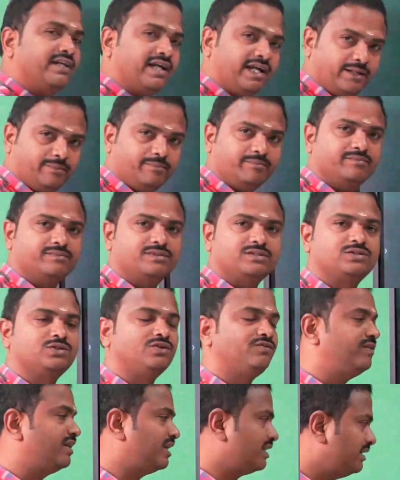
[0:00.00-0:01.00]
time.
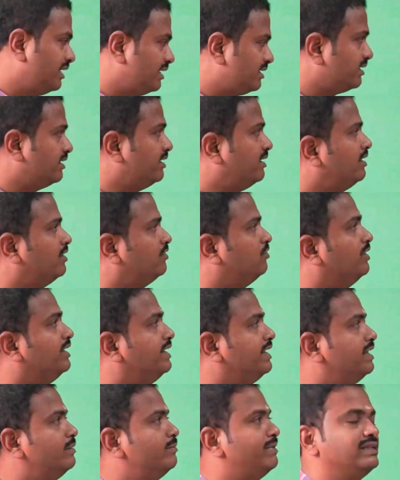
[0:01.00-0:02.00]
So for that we
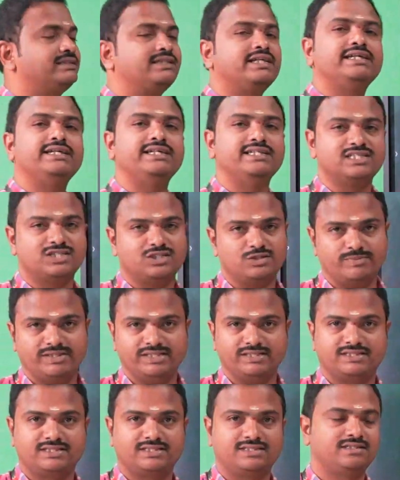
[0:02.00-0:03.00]
need measuring
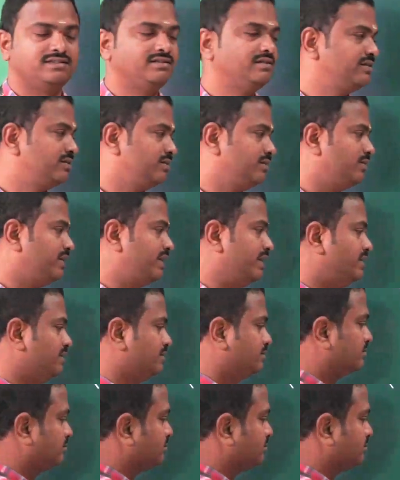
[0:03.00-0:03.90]
instruments. Okay.